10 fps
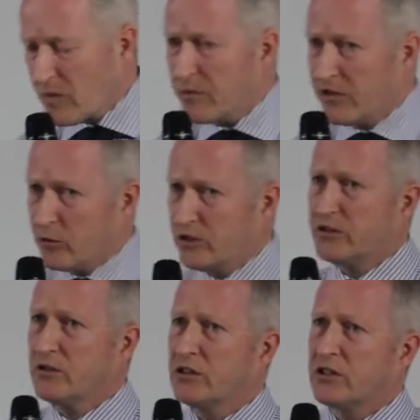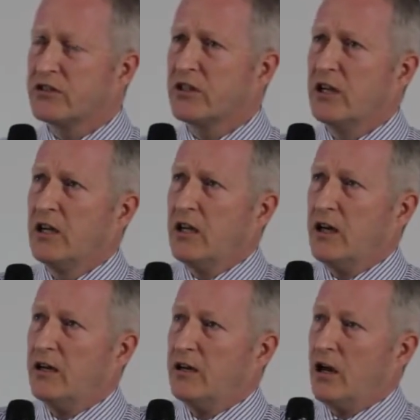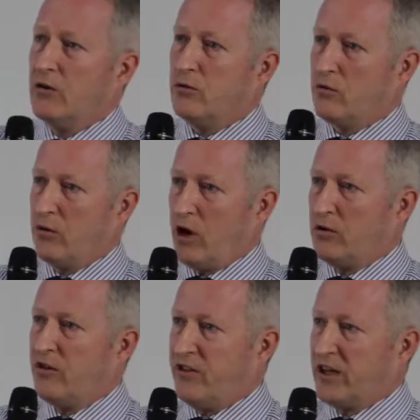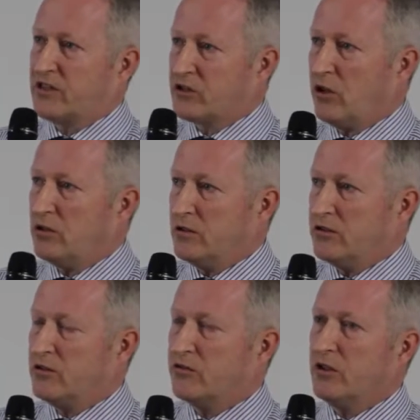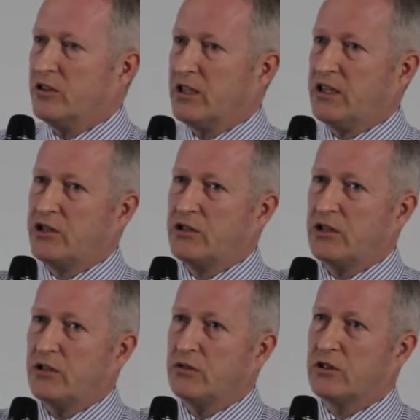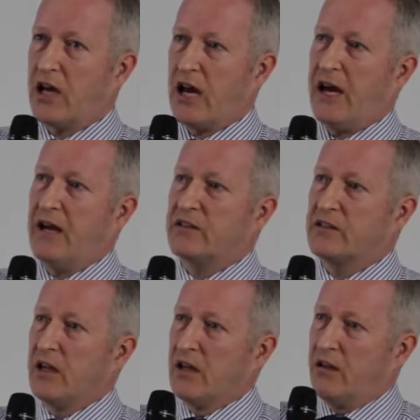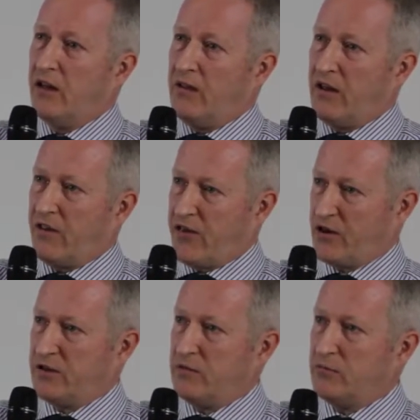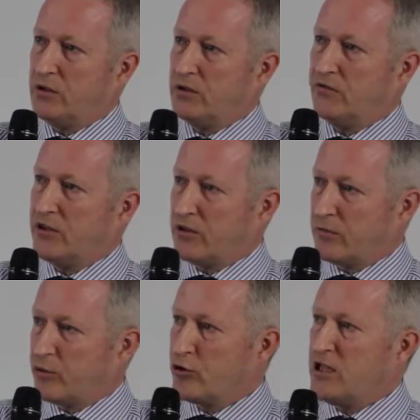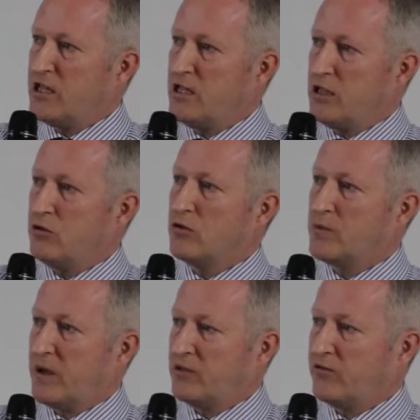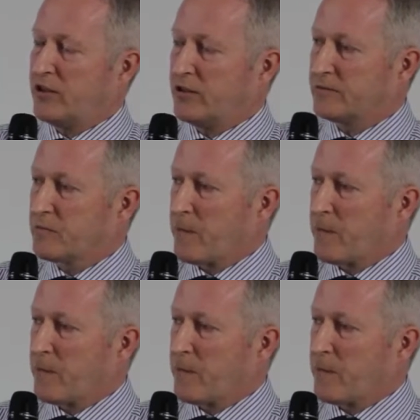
But if you want to look at how it affects Scotland, you've got to actually look at that 13 billion figure, the pre-EU spend figure,